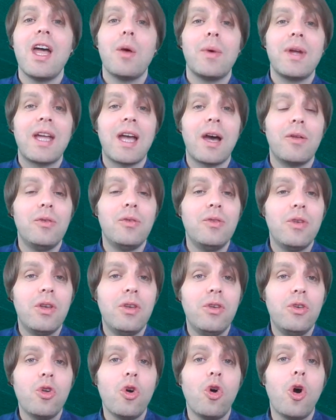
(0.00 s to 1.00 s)
got
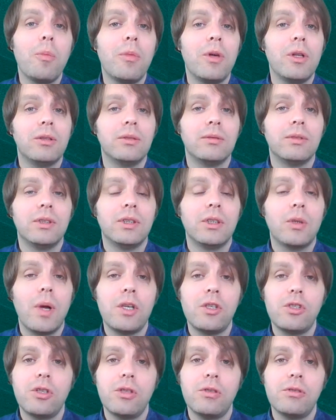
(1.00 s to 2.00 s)
normal
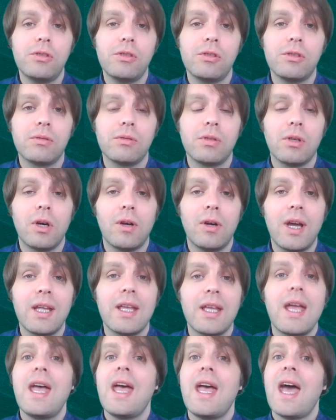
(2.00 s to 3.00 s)
questions, right?
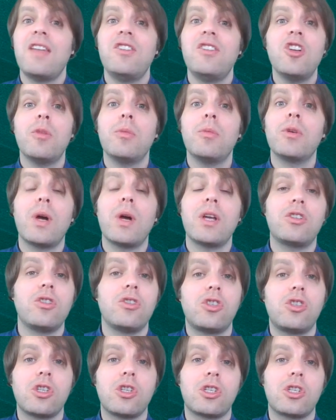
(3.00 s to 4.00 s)
And normal
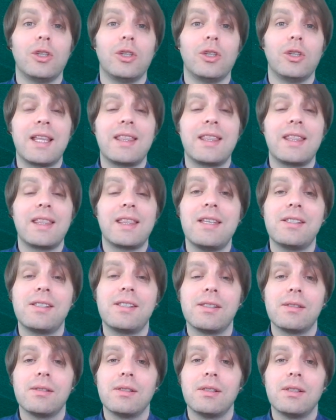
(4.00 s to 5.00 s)
questions just look like
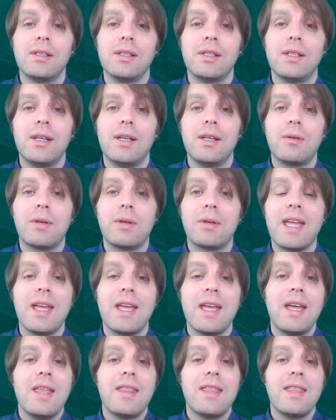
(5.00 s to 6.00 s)
this, okay?
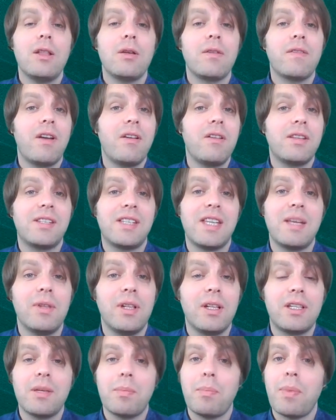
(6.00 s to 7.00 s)
They look very
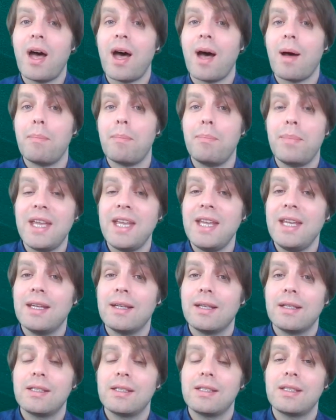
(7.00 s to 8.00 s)
similar to Part B
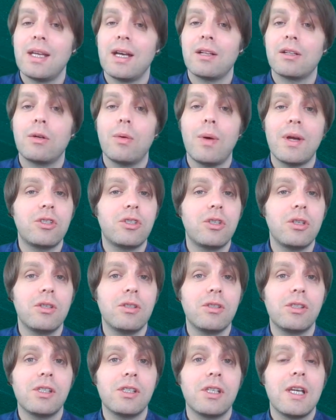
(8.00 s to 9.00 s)
style
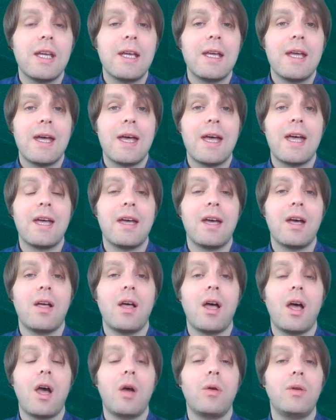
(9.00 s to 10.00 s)
questions,
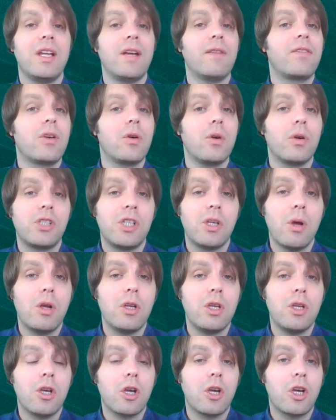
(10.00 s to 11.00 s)
only of course you're
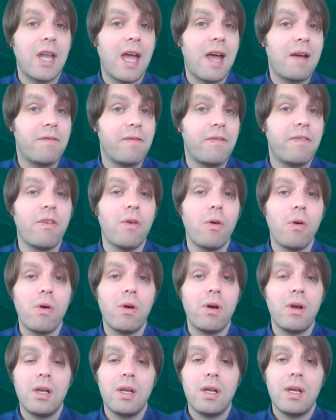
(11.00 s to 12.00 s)
going to have 4